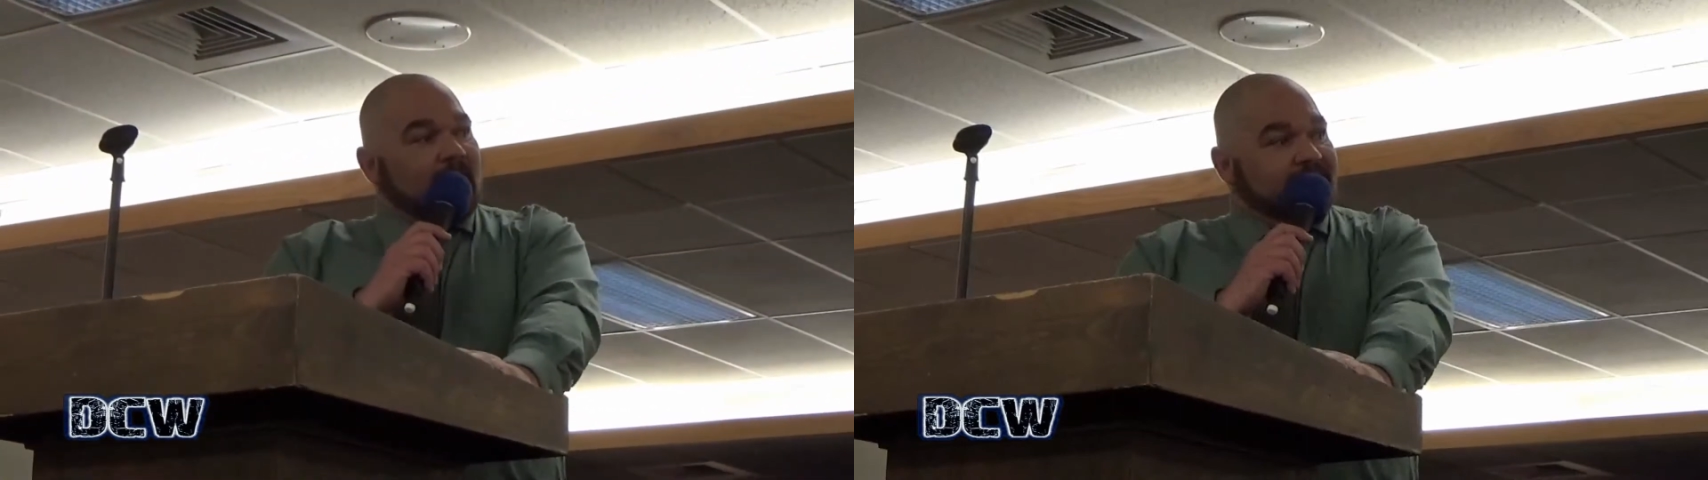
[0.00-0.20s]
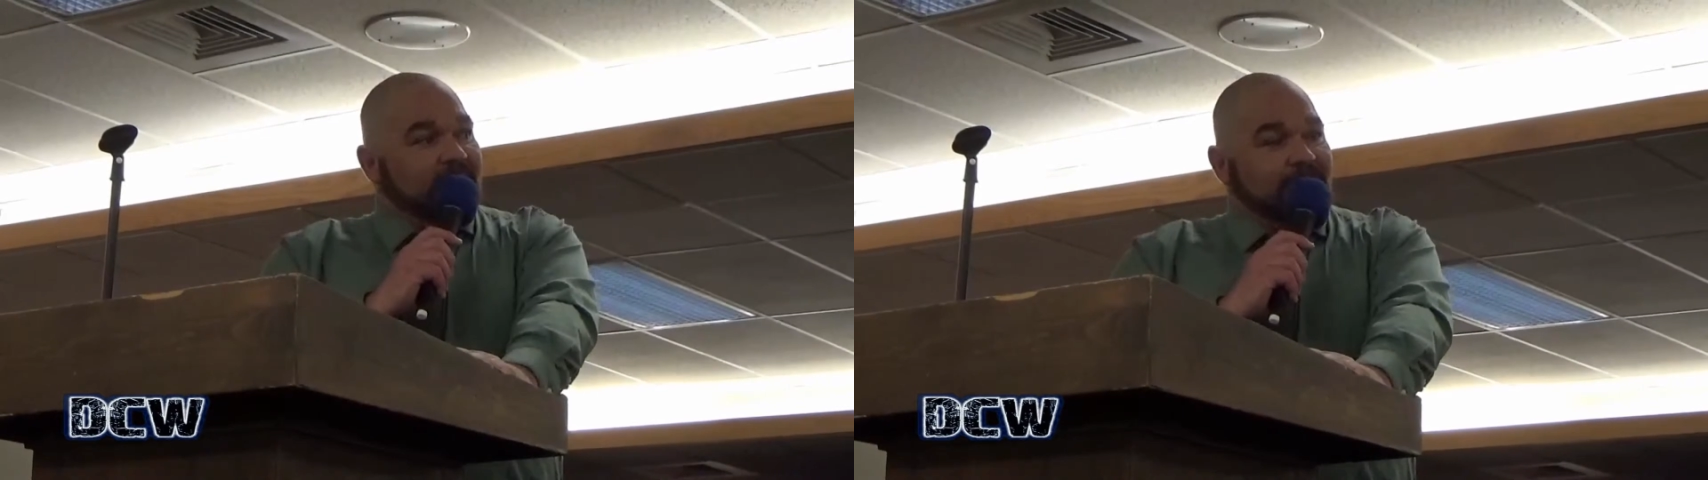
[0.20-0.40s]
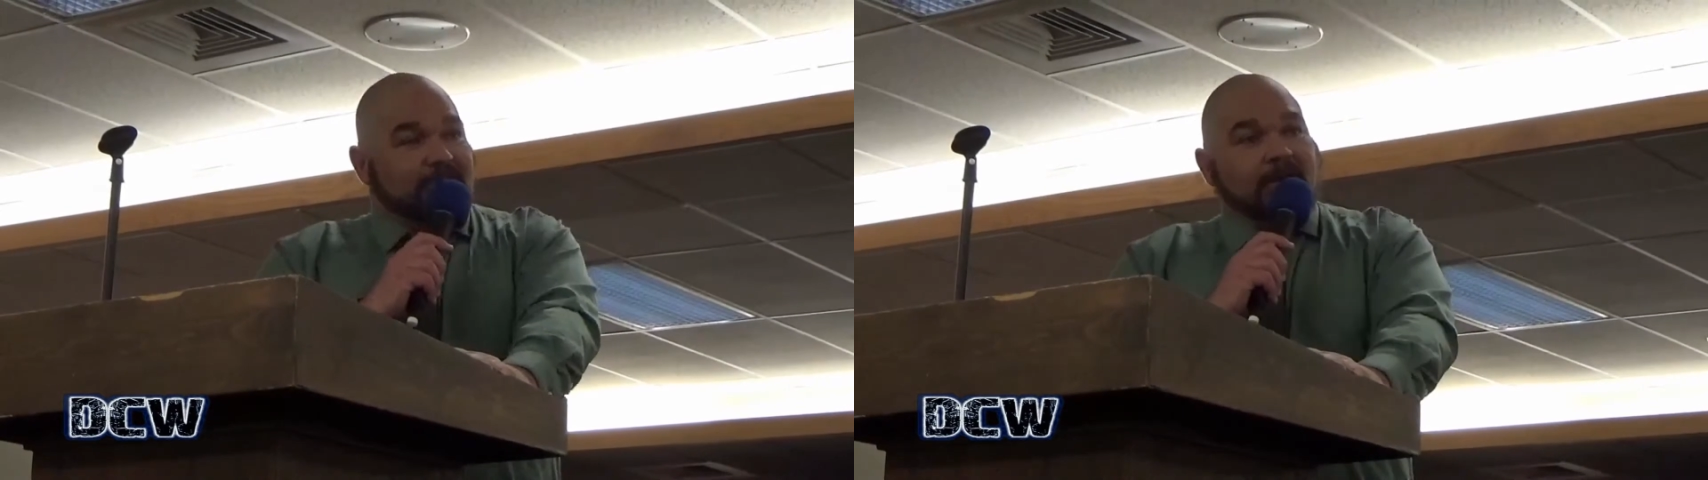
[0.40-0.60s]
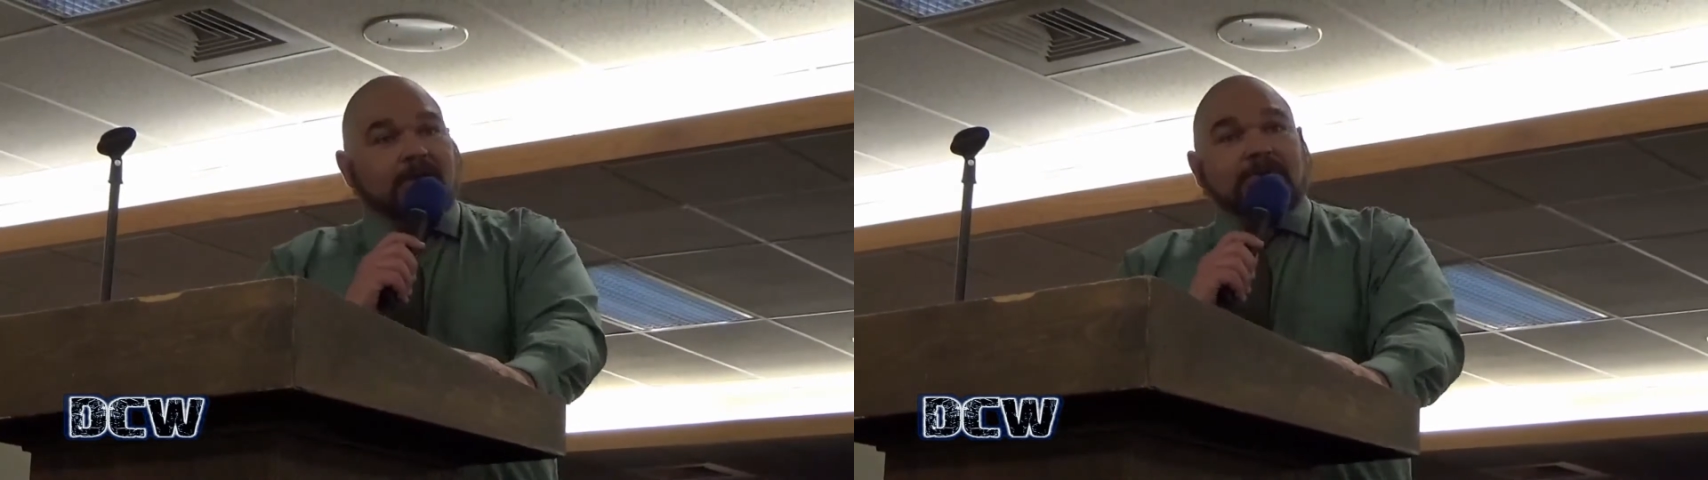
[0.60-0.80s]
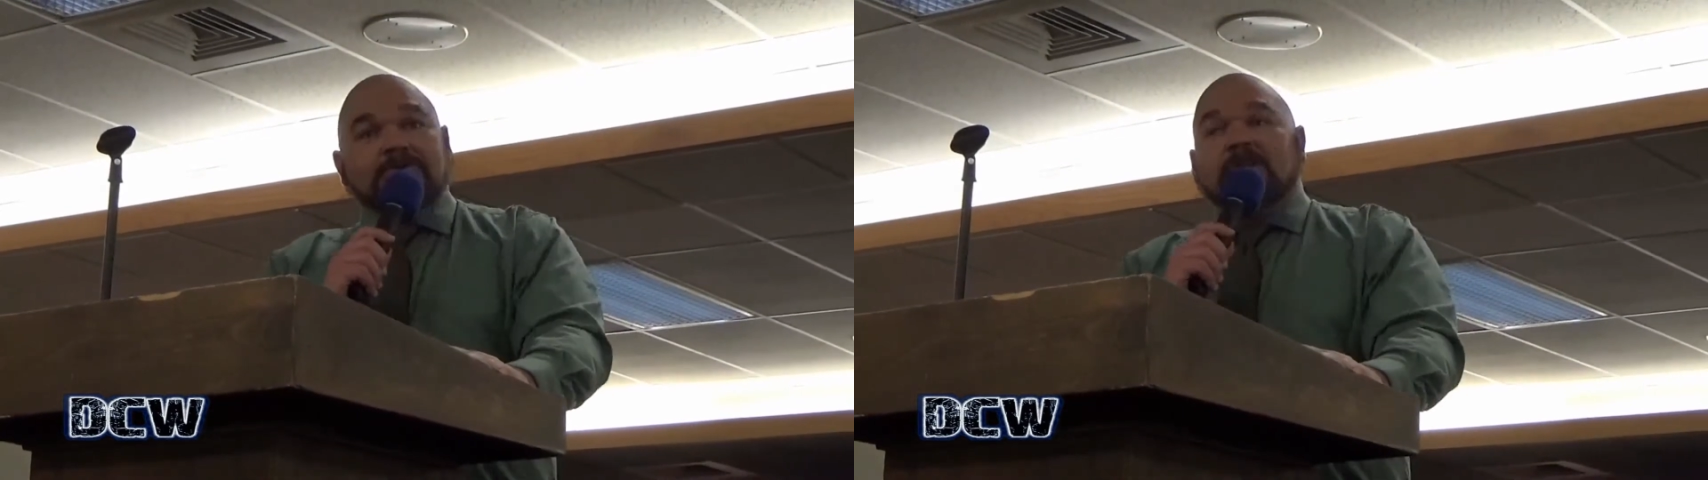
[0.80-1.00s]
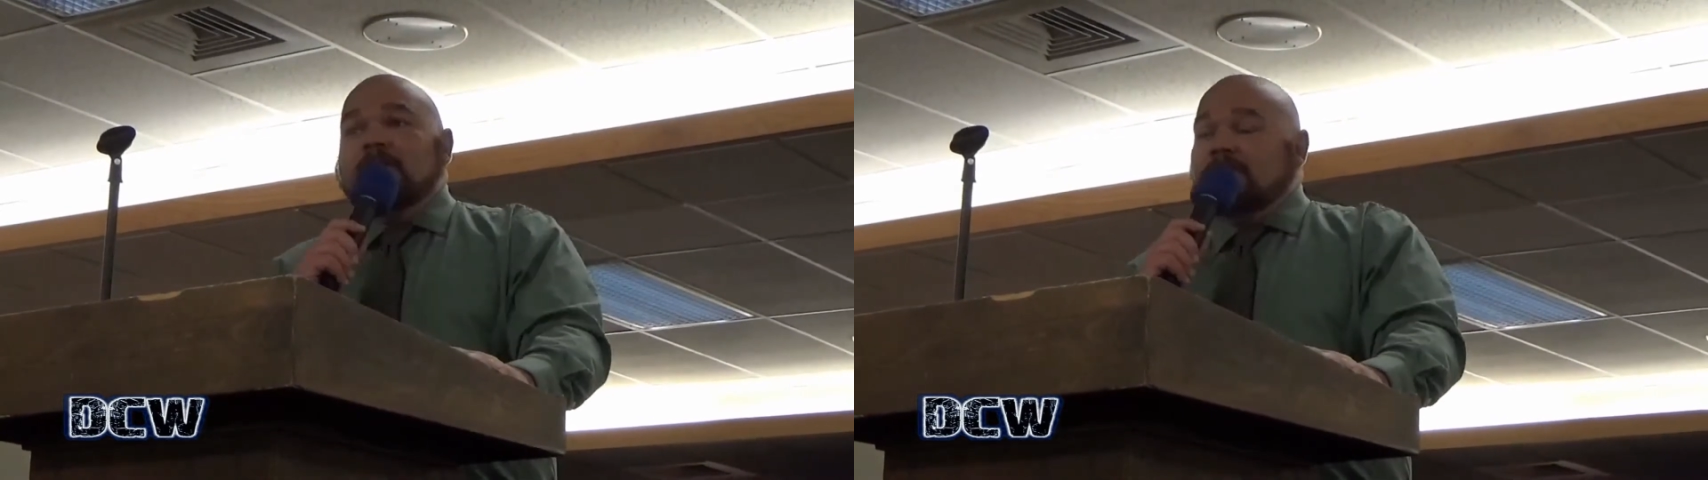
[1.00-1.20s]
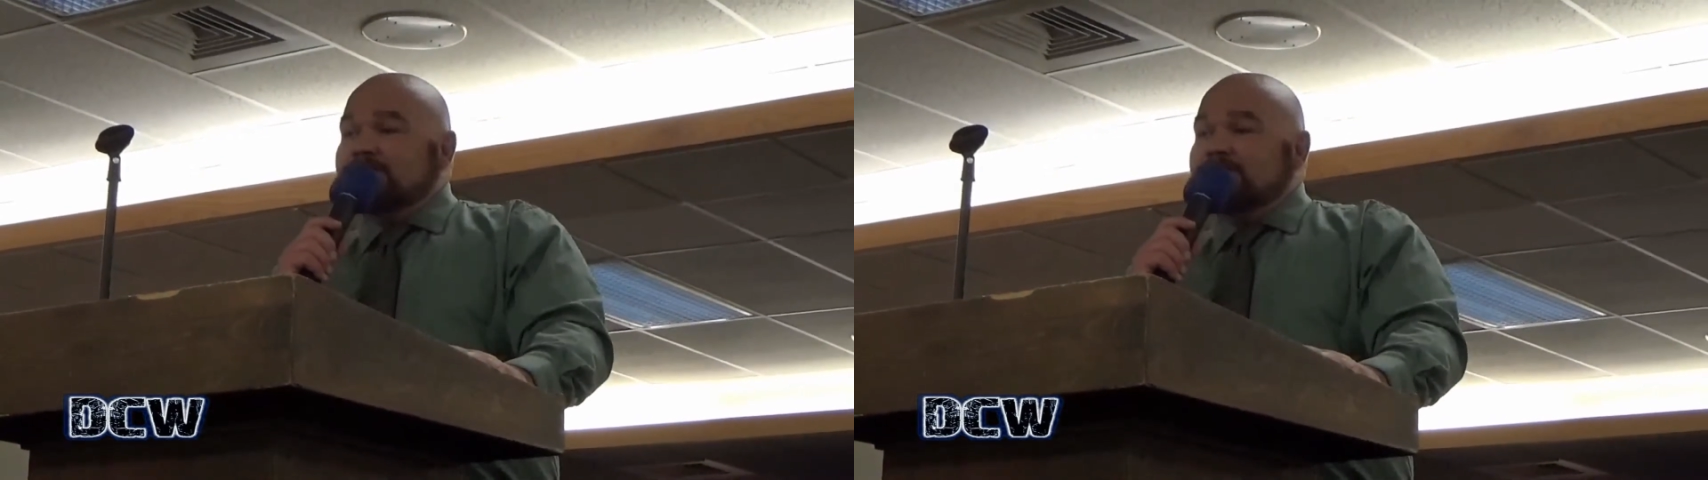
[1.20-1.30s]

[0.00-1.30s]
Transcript: It's the cheers,